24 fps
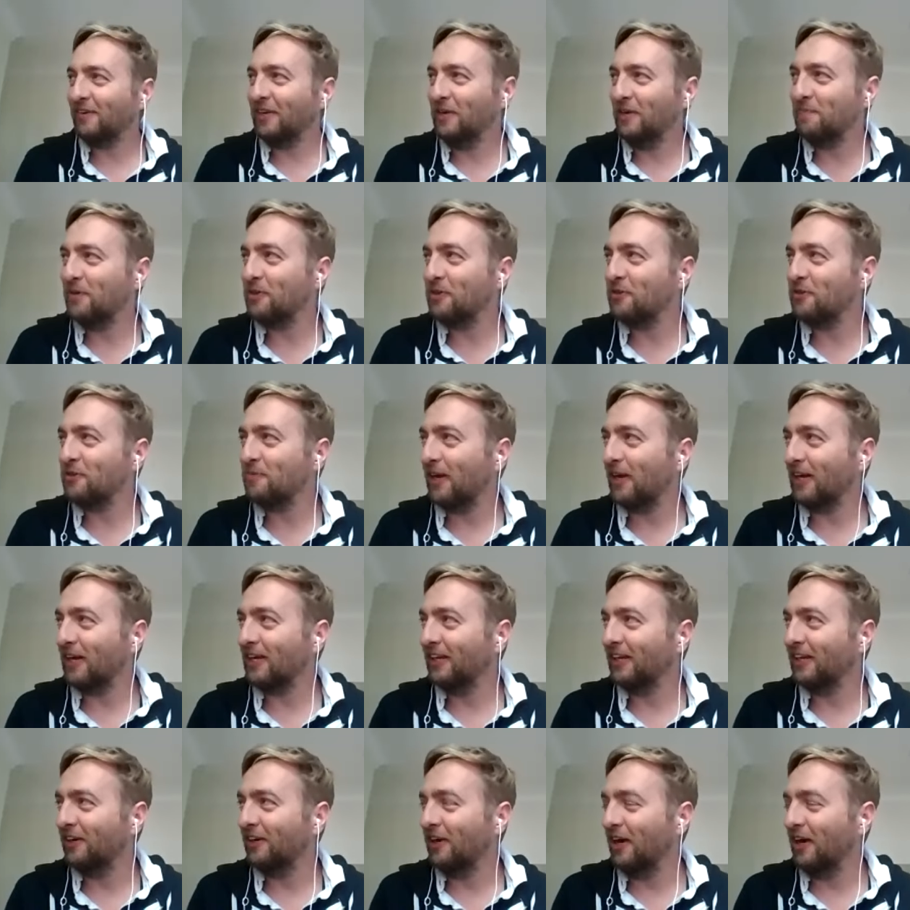going to push back a
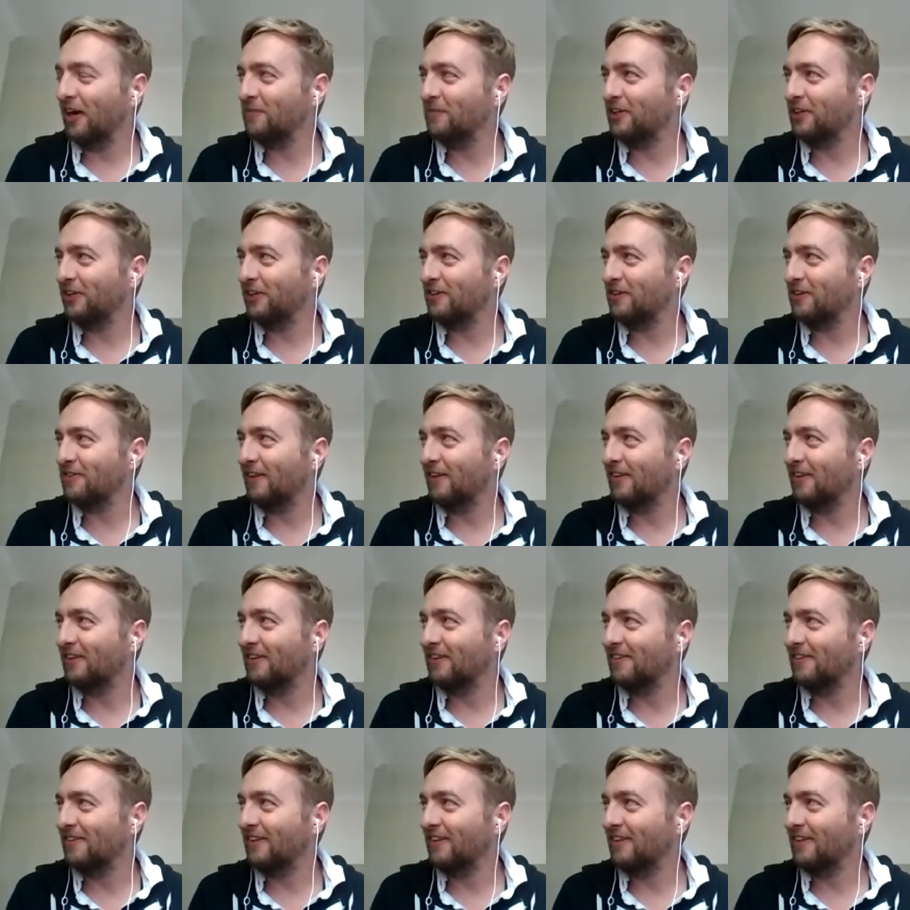little. I'm curious to,